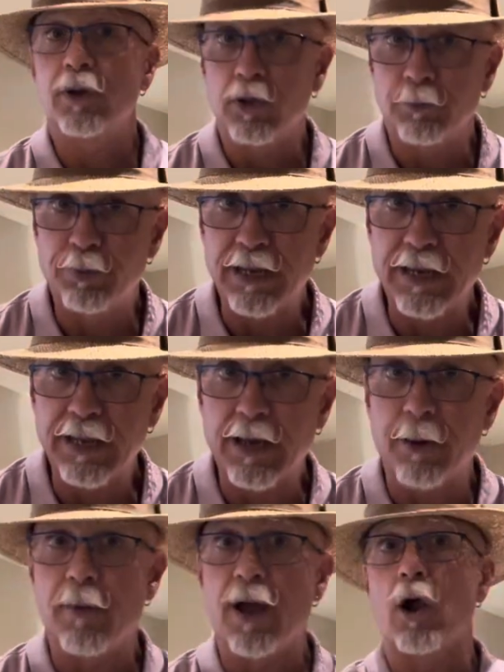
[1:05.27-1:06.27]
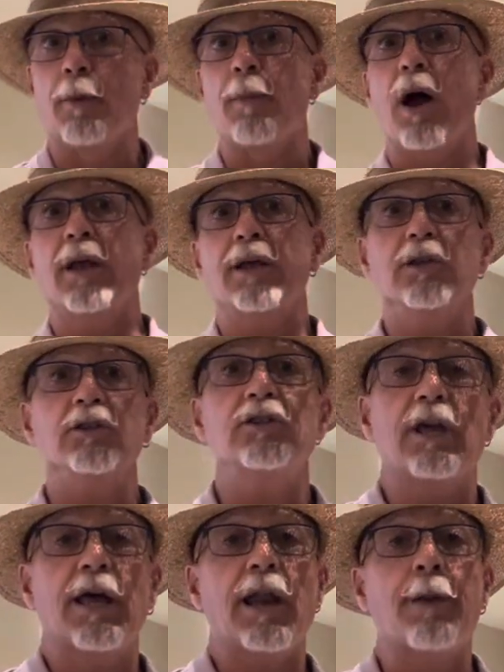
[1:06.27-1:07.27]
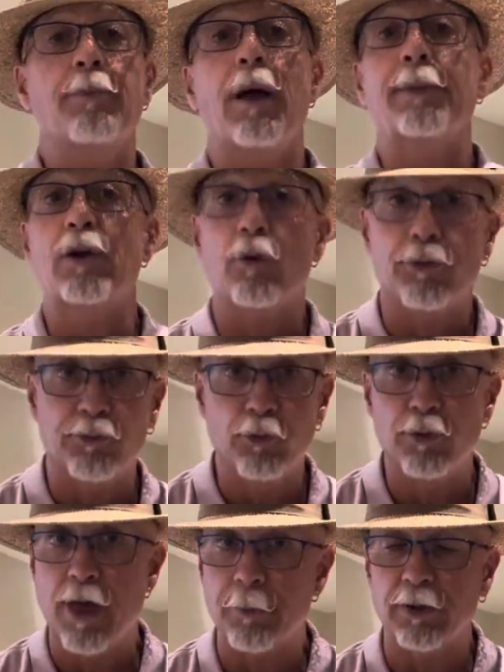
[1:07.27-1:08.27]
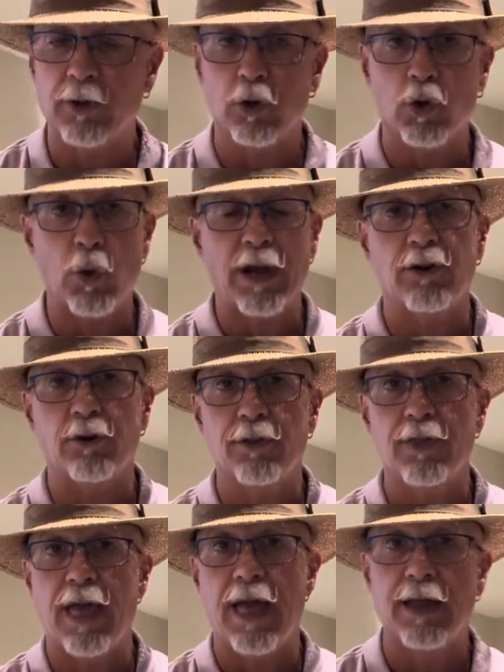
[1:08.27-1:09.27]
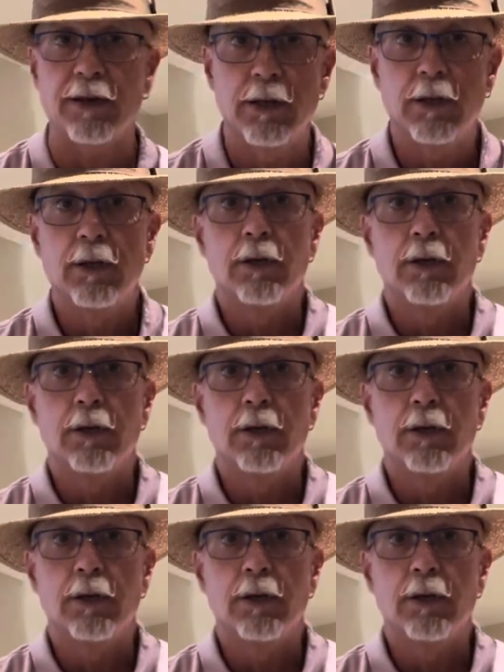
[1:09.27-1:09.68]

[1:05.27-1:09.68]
good beating on my harmonicas, and I probably go through them a little quicker than,